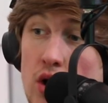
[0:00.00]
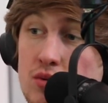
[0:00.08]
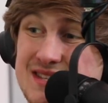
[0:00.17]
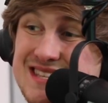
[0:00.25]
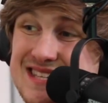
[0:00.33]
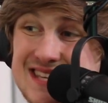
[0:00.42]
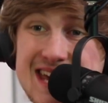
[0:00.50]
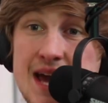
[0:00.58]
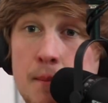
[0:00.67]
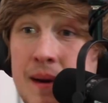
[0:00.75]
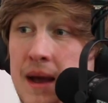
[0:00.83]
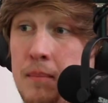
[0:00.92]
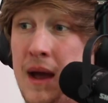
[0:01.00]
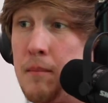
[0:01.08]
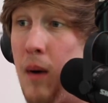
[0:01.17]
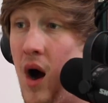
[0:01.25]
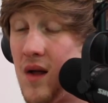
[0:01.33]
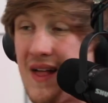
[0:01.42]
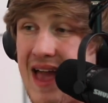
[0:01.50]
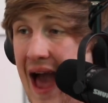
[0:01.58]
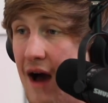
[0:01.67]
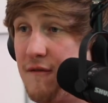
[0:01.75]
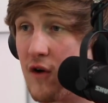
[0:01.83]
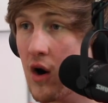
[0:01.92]
you don't see a big bug like
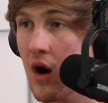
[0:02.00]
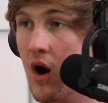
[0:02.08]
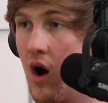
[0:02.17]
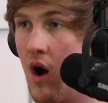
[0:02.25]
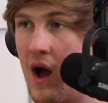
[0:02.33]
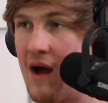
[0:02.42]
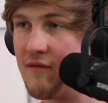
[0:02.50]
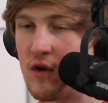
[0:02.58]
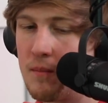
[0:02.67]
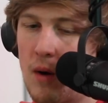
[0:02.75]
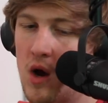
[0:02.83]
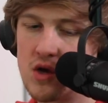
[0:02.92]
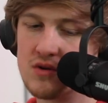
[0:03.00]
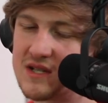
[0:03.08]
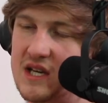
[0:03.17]
ever. Every bug you